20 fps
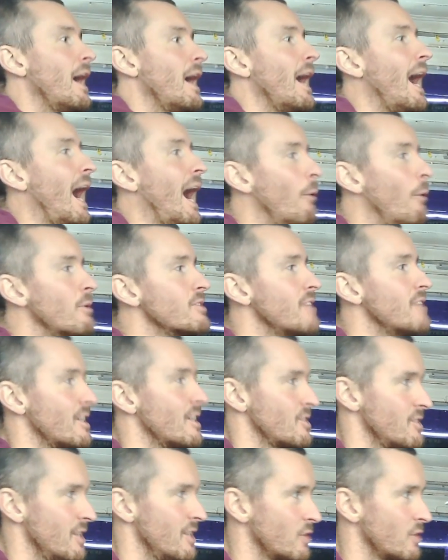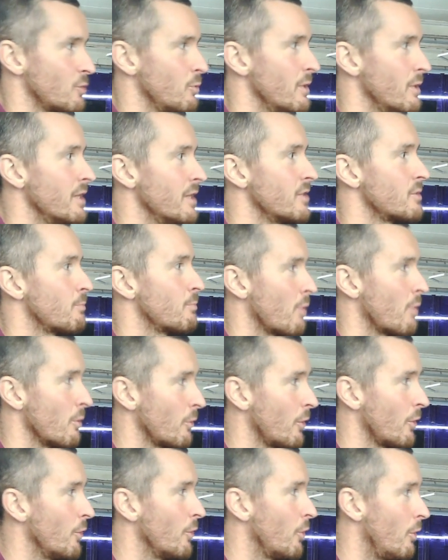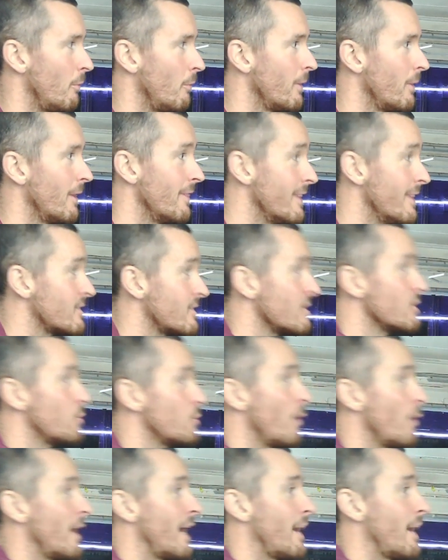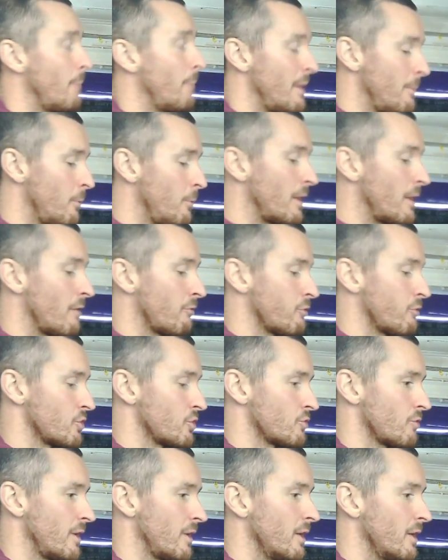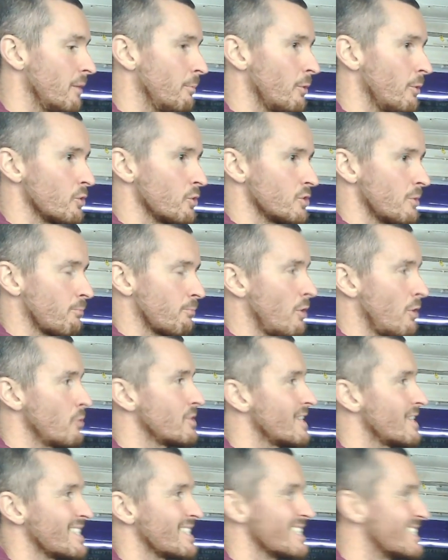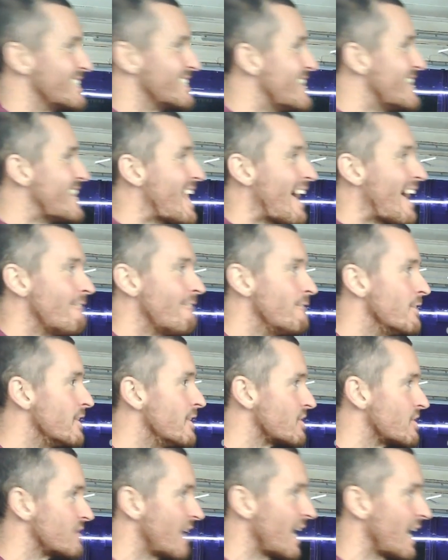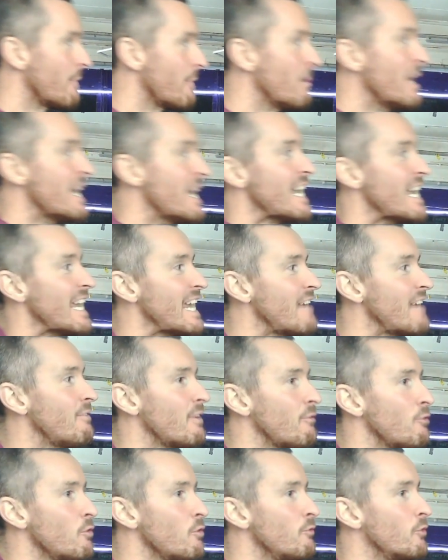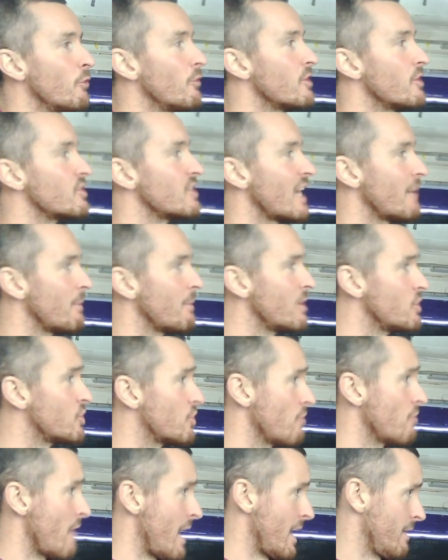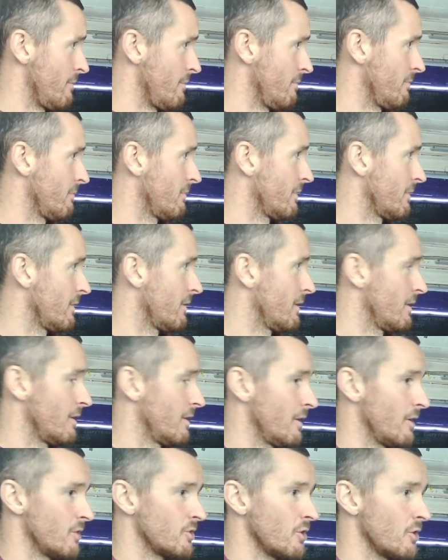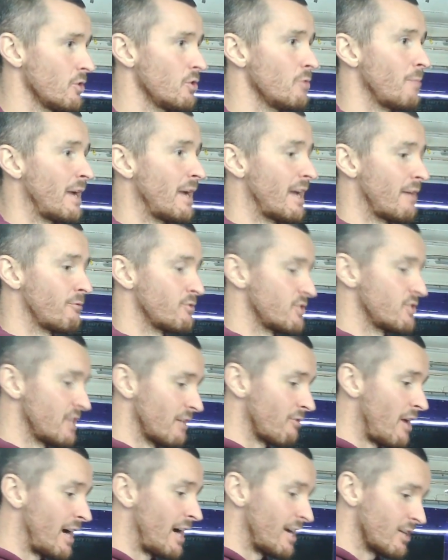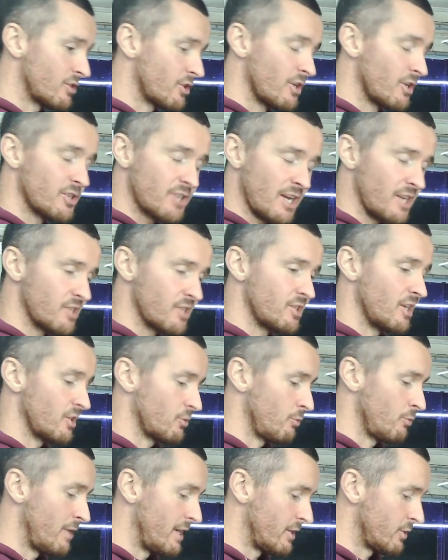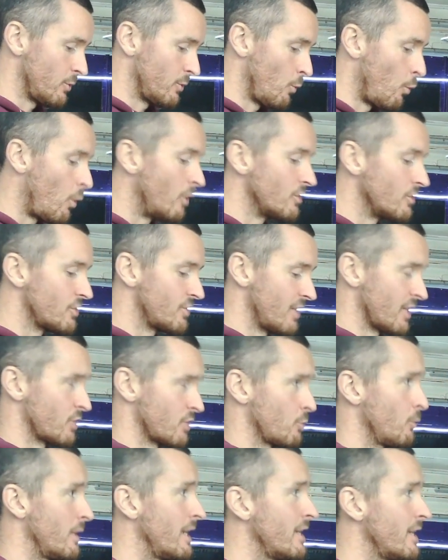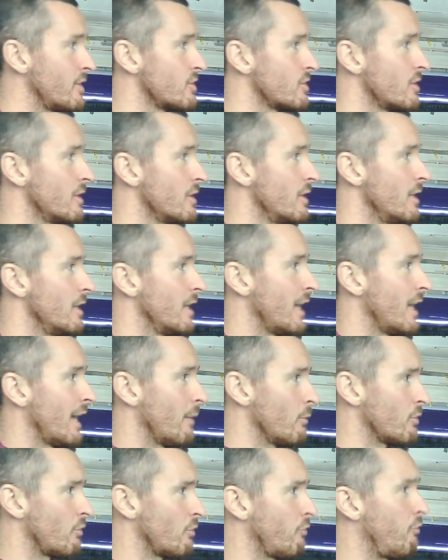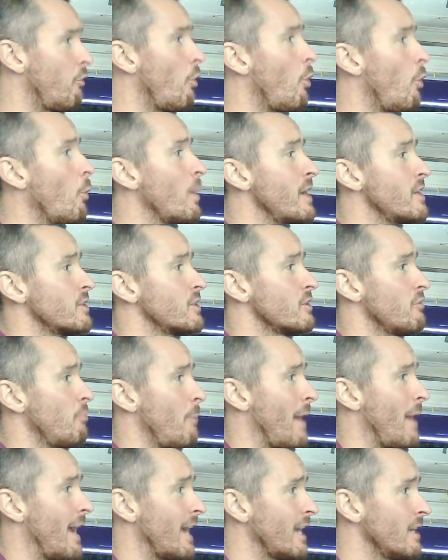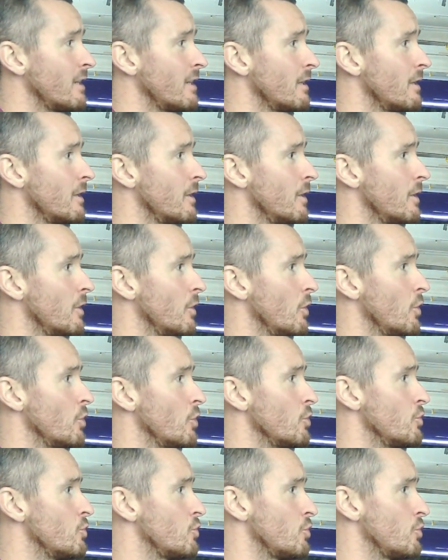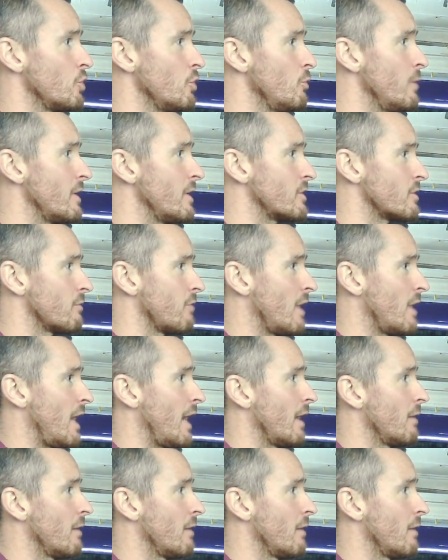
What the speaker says: How is that 6 weeks broken up? This is where people get frustrated because the process is never the same, even if you've done the same injury. So you may have, it's going to take you 6 weeks. 6 weeks, it was 4 weeks of pain, 2 weeks of